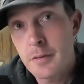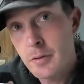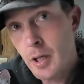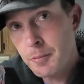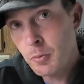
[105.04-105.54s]
2
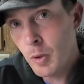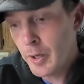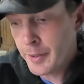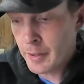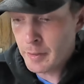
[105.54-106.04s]
cups of
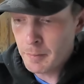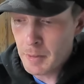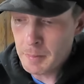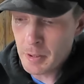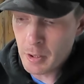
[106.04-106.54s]
water,
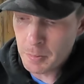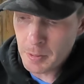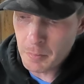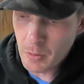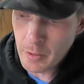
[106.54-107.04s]
maybe a little
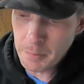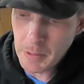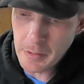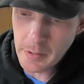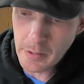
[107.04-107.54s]
bit more
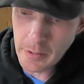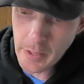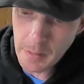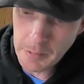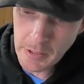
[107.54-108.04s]
depending on
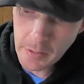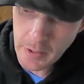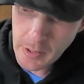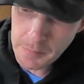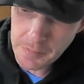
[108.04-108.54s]
how many
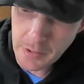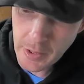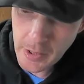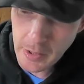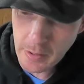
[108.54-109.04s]
clams you
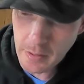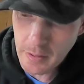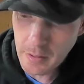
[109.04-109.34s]
got.